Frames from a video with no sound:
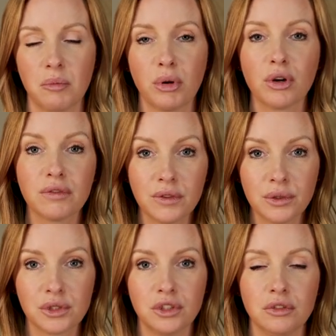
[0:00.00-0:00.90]
per photo
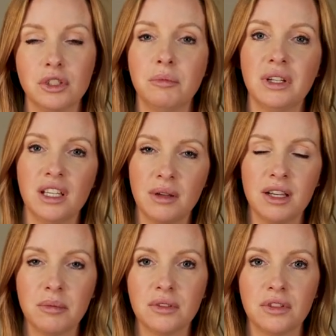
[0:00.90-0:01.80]
shoot to be
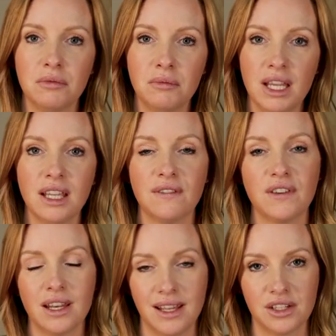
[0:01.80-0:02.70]
able to make it
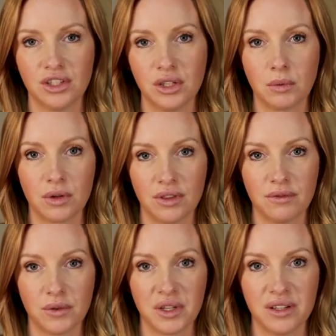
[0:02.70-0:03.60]
financially worth it
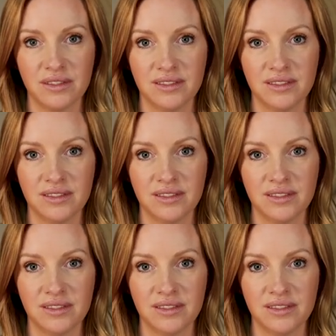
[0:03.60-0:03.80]
for you.